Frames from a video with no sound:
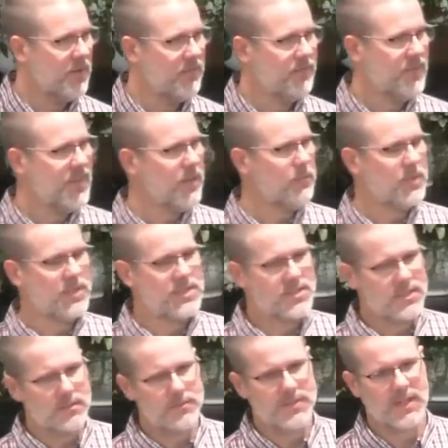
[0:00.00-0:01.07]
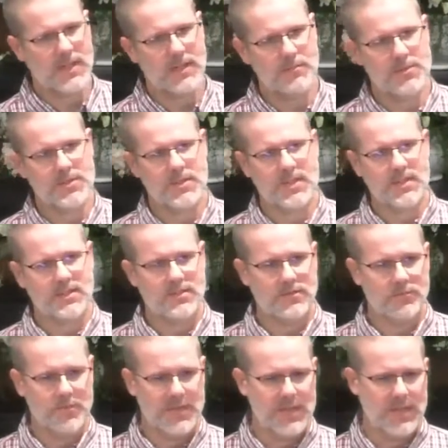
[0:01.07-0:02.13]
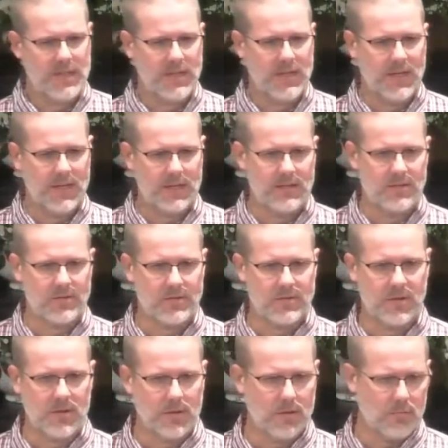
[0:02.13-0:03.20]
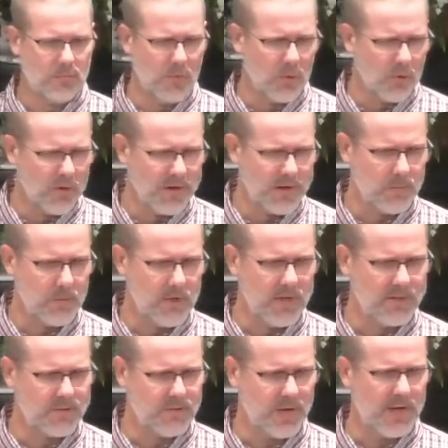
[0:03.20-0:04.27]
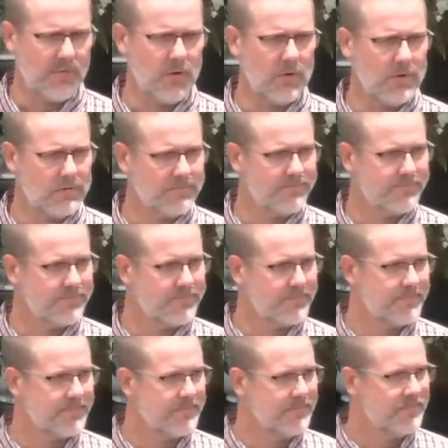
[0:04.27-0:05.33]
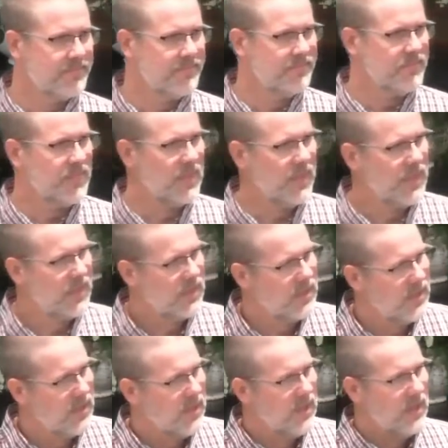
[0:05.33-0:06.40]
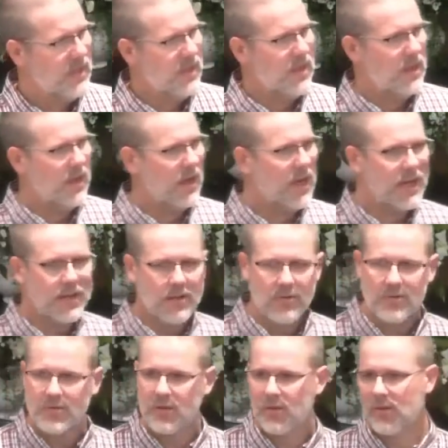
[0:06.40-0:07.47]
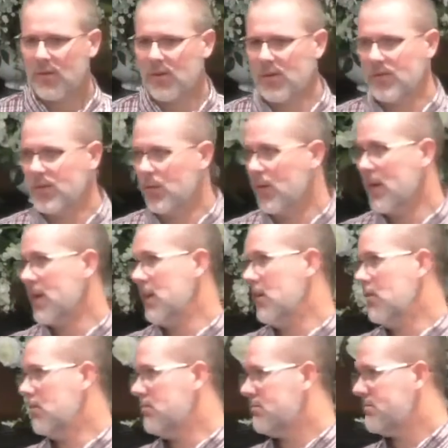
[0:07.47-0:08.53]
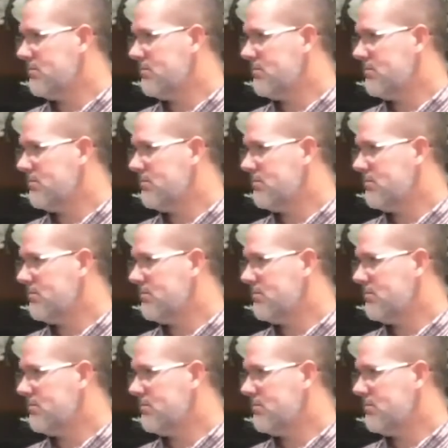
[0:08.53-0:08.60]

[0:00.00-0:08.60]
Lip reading: family sometimes thinks of me as a little boring when I travel. Okay? I don't turn on the radio.